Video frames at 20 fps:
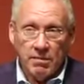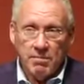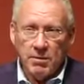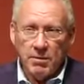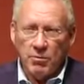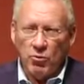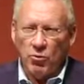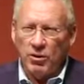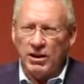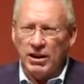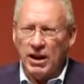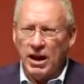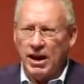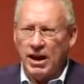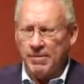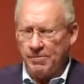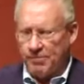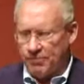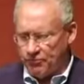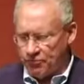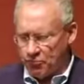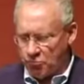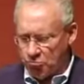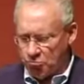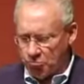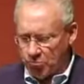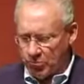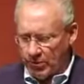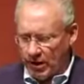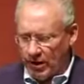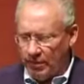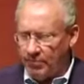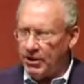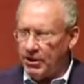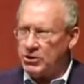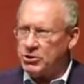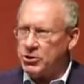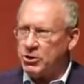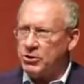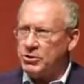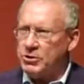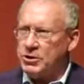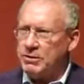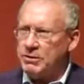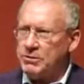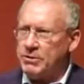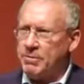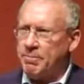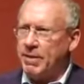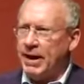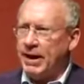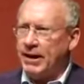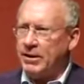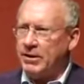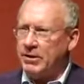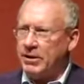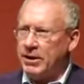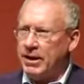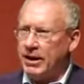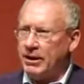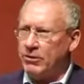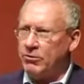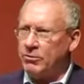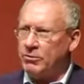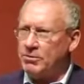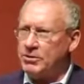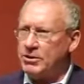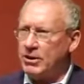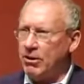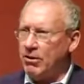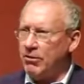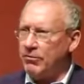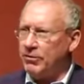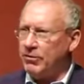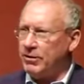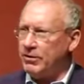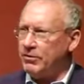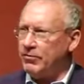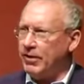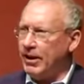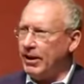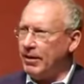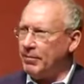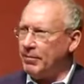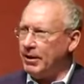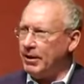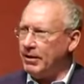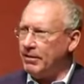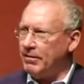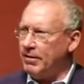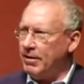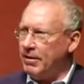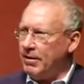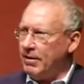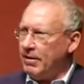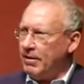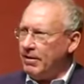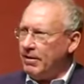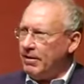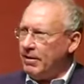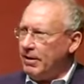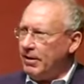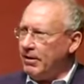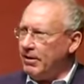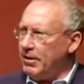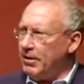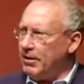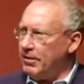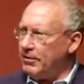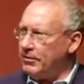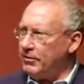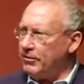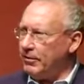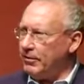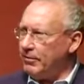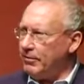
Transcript: I remember one guy in my church. He was a pain in the neck to himself and his family and us.